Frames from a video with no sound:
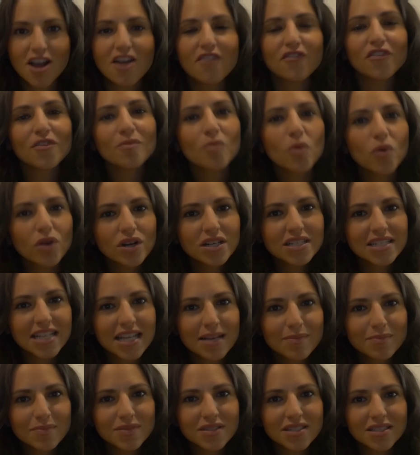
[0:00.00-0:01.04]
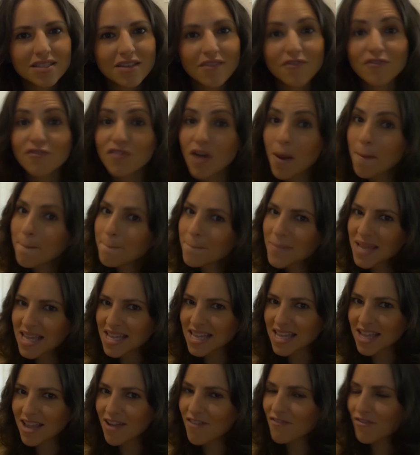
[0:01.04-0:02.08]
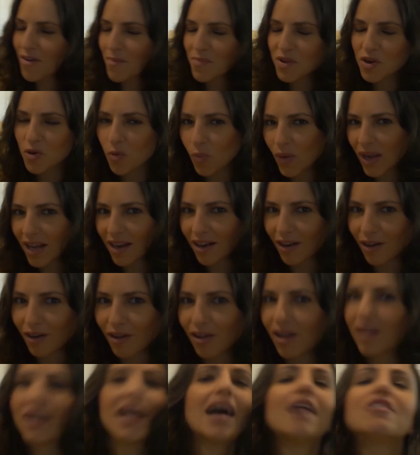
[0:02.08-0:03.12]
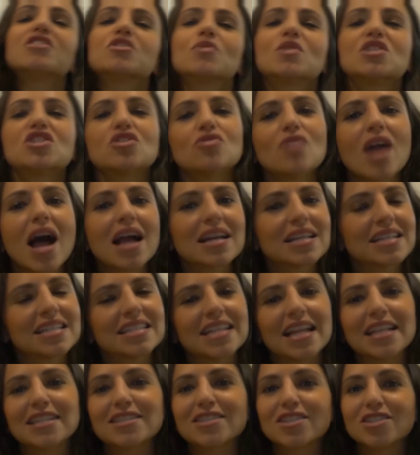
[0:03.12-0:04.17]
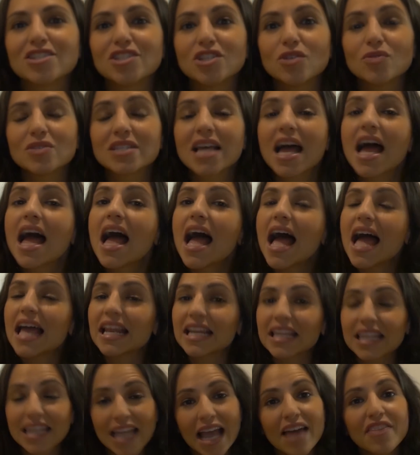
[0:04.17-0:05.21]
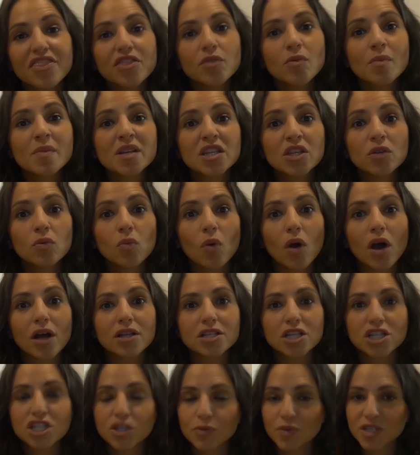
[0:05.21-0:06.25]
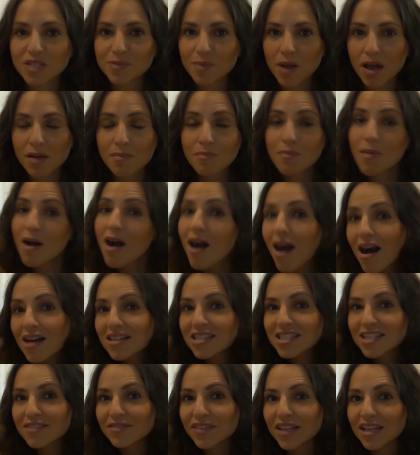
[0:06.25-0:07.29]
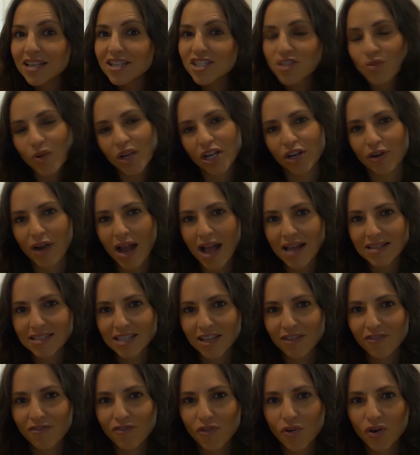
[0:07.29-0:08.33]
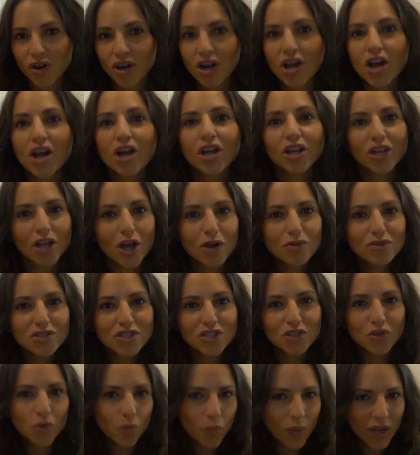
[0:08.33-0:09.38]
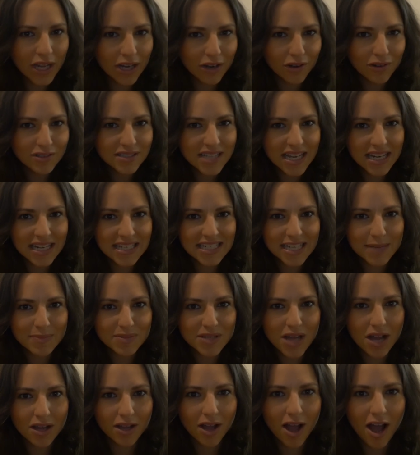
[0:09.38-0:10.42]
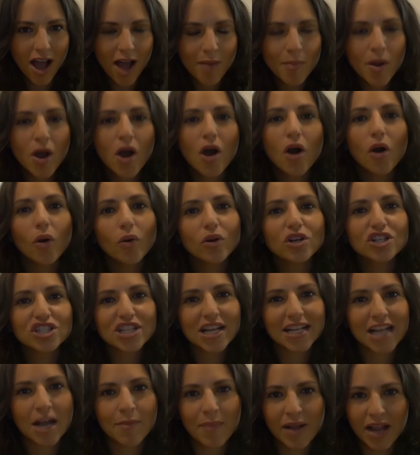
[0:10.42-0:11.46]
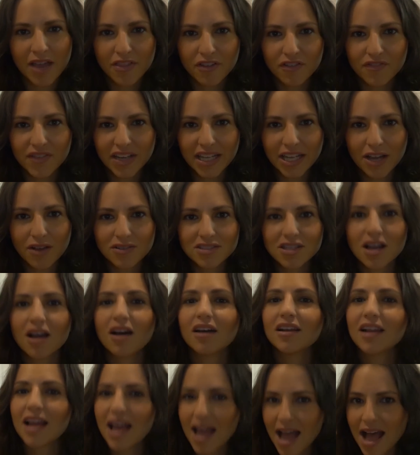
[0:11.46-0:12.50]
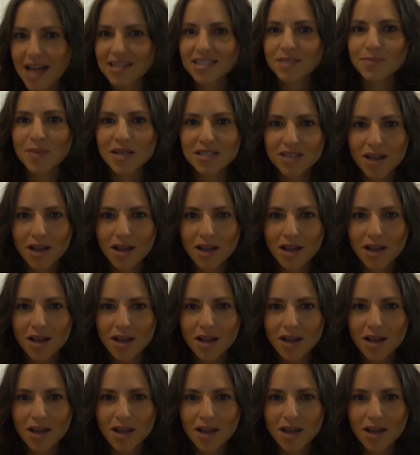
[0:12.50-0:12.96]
For more tips from me, from your wing girl, on how to attract, date, seduce, and get the woman you want to respond positively to what you're asking for, go to winggirldatingtips.com or check out my other videos on Ask